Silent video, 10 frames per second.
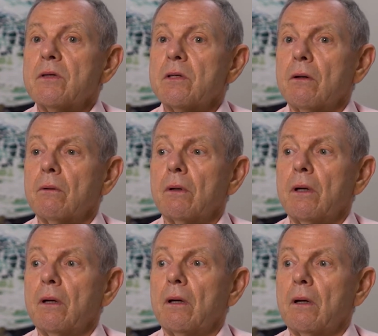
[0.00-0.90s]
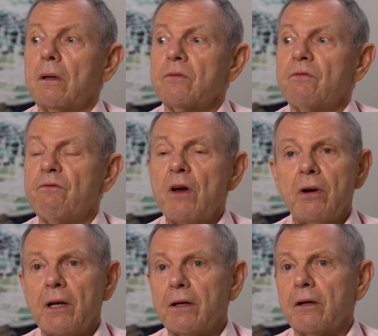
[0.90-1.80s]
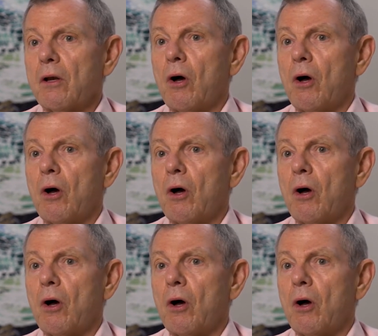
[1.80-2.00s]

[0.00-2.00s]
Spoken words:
So very little